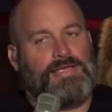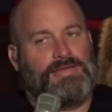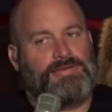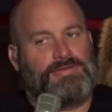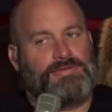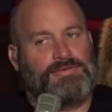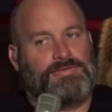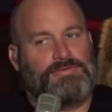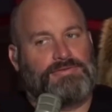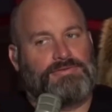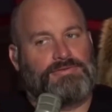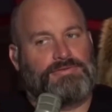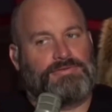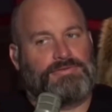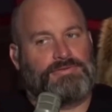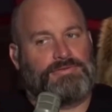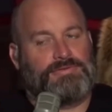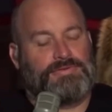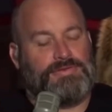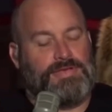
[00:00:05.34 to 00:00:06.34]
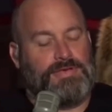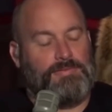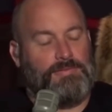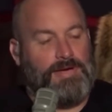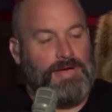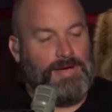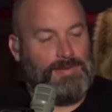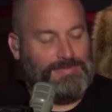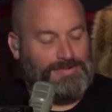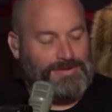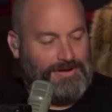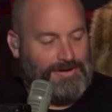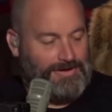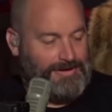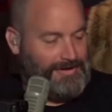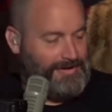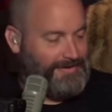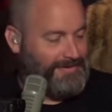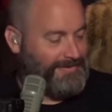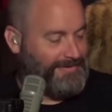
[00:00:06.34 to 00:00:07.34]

get you some up dog.